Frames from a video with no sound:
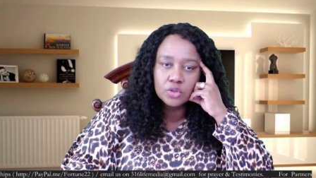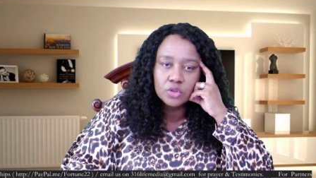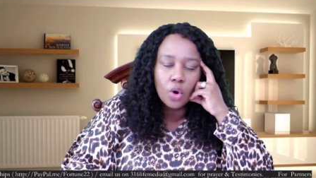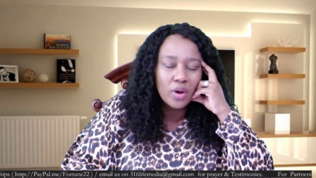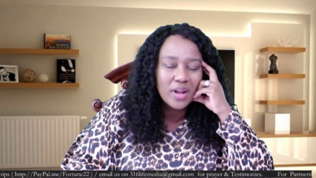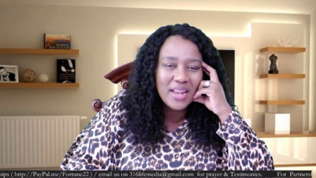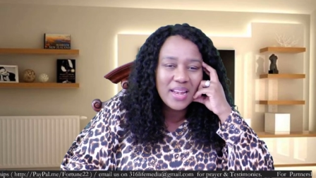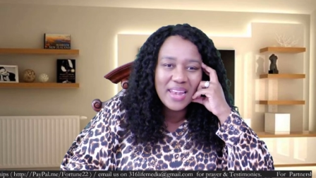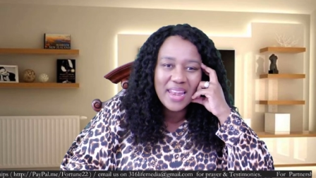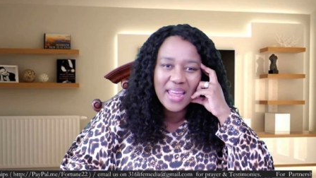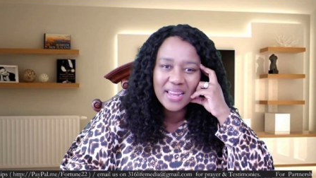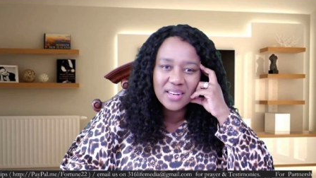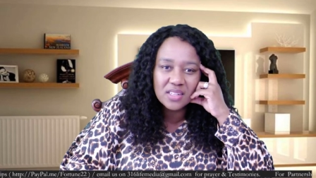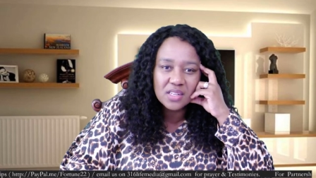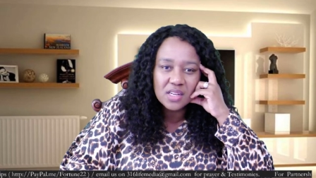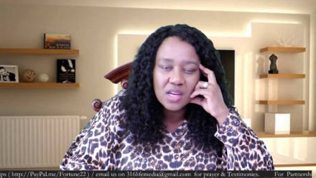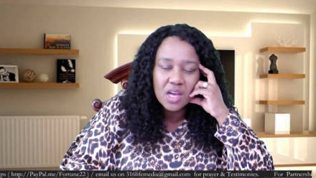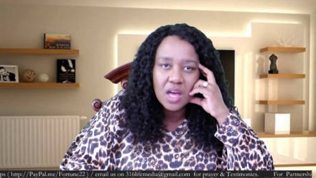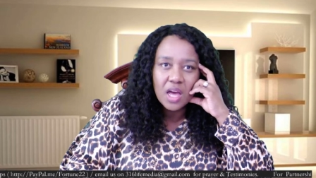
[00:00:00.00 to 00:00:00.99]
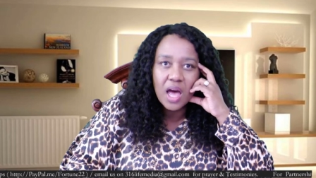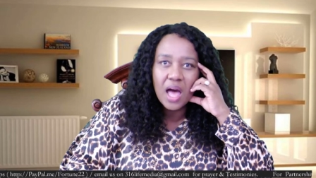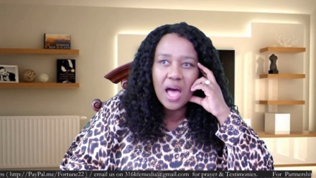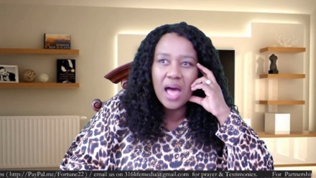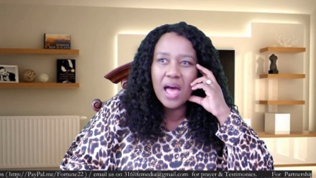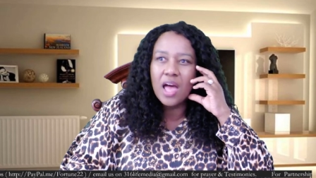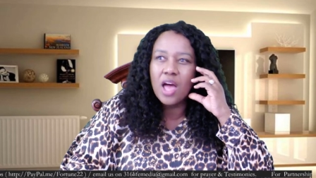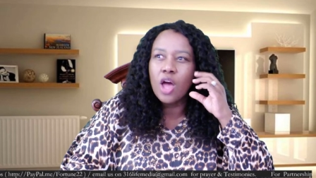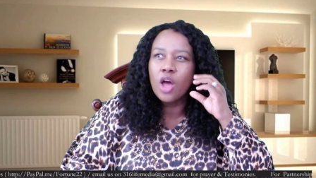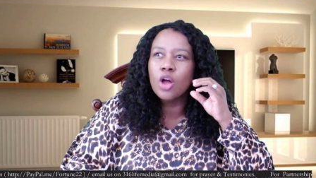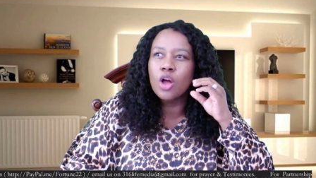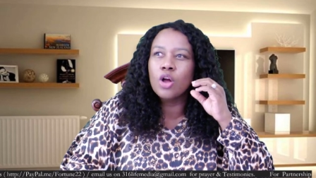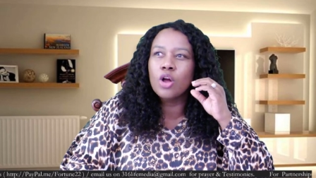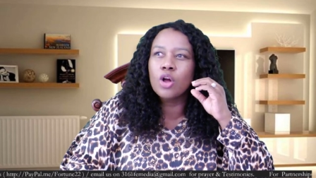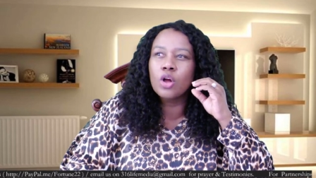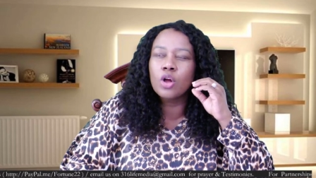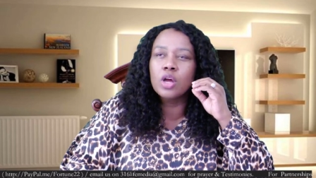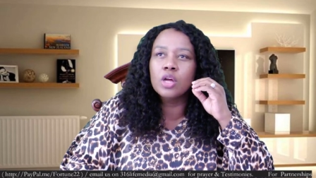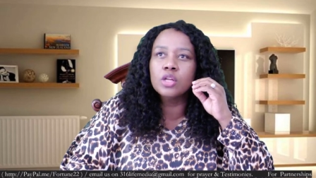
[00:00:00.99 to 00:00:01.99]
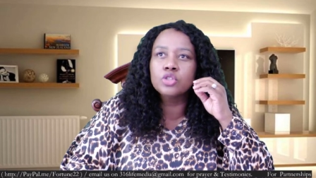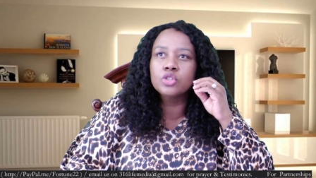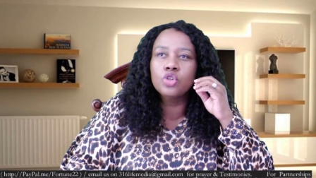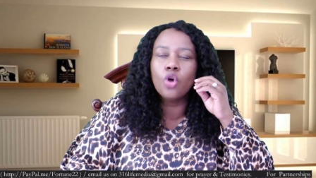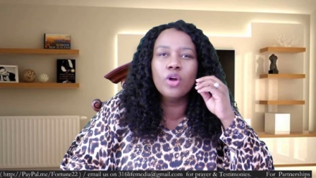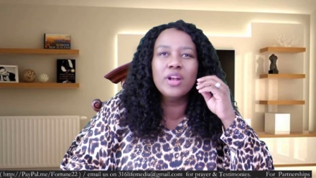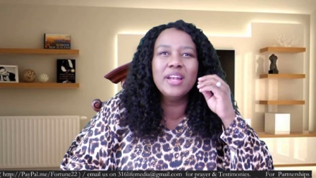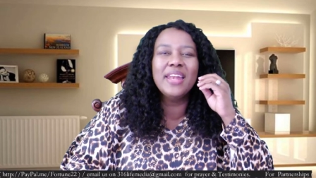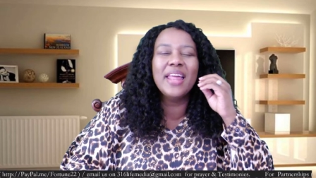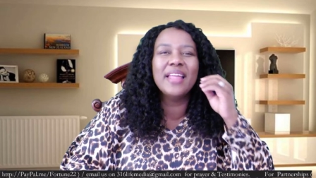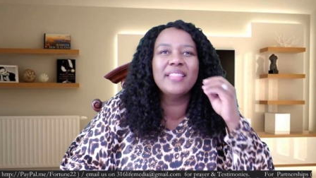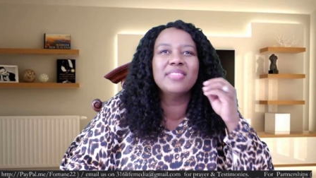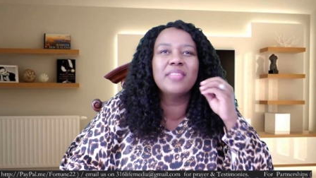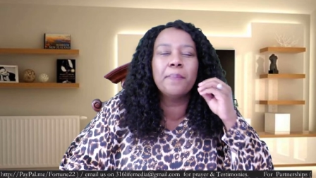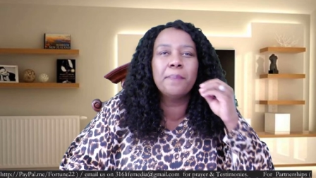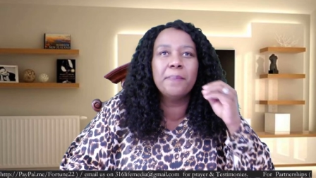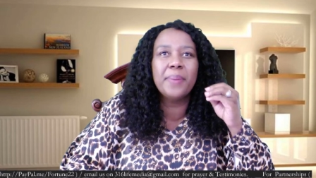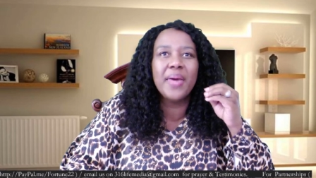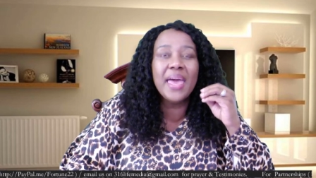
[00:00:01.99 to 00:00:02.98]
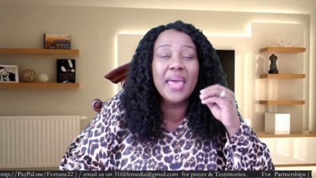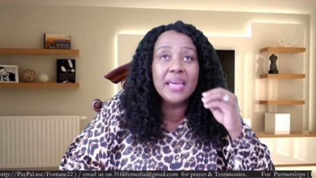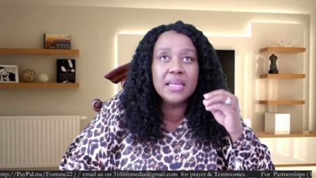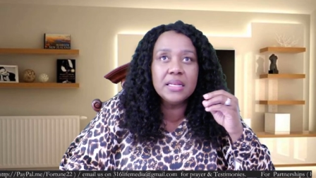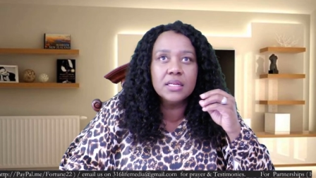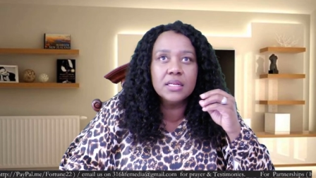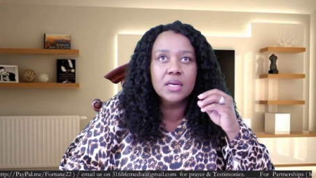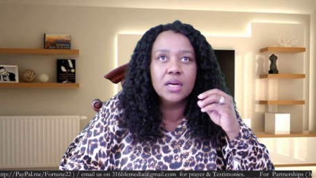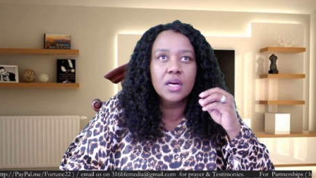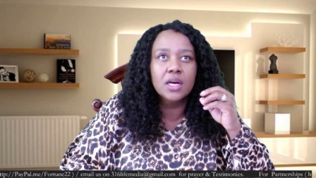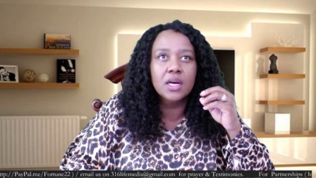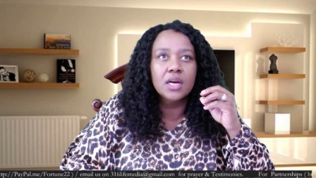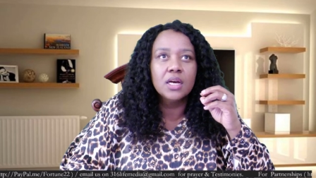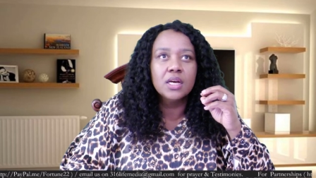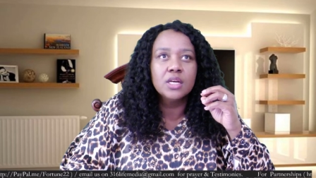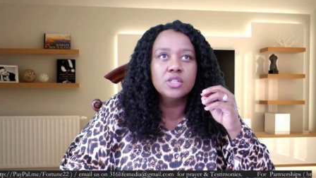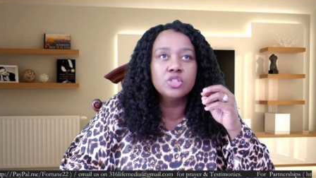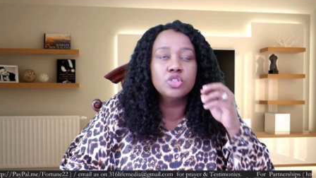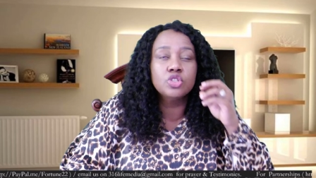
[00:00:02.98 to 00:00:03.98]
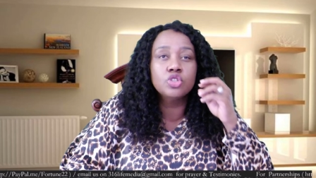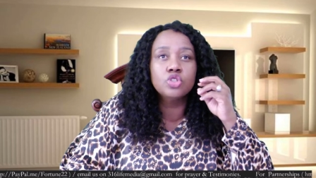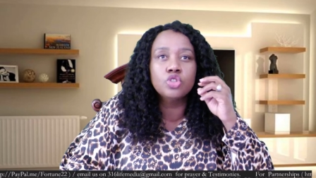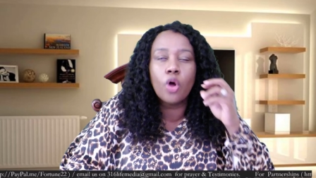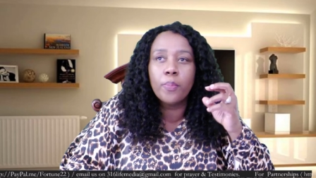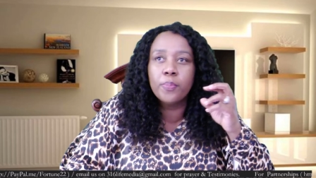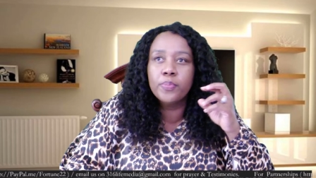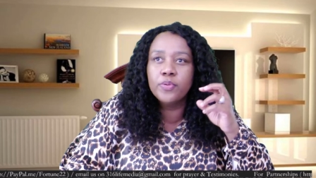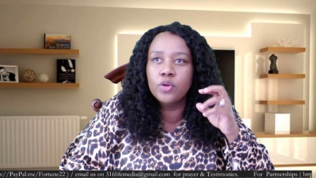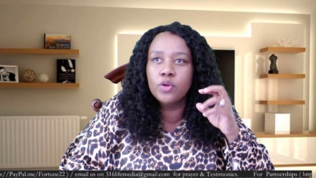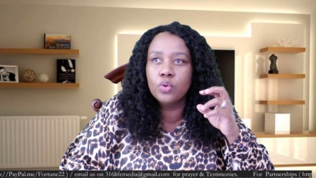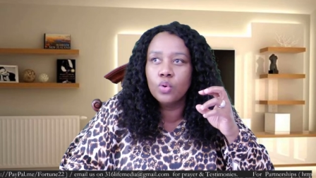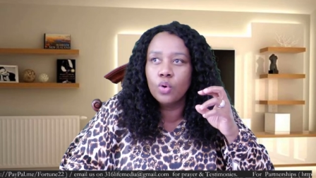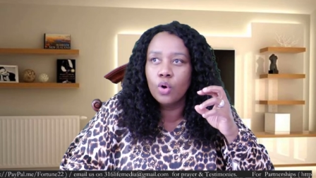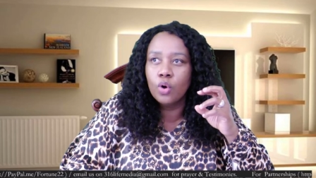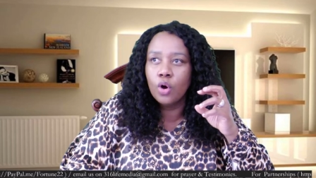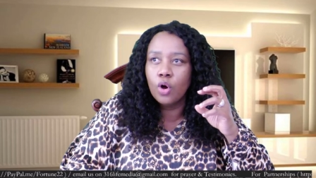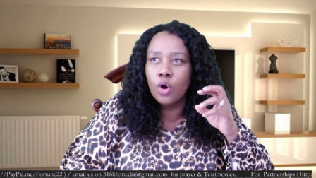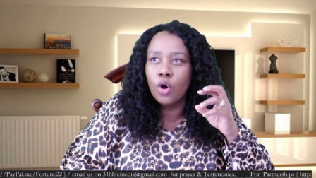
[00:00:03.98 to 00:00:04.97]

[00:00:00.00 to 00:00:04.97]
Don't let don't let the pain stop you